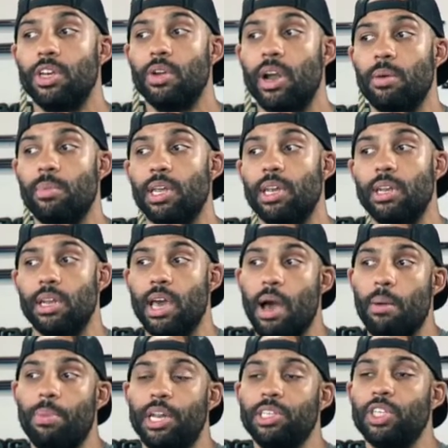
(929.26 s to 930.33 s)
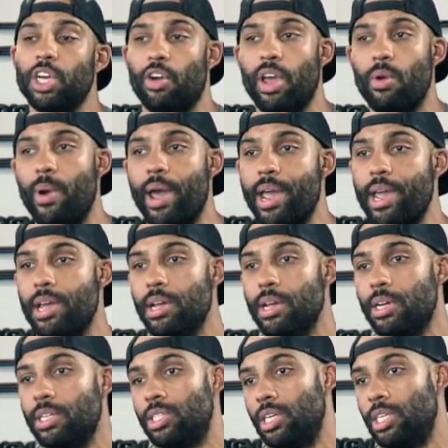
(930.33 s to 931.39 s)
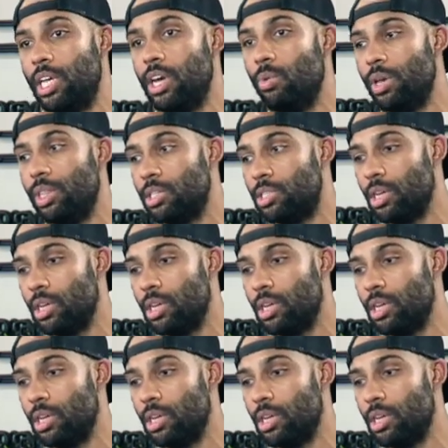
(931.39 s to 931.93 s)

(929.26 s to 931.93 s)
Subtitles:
You know what I mean? But it's a great way to deal with it.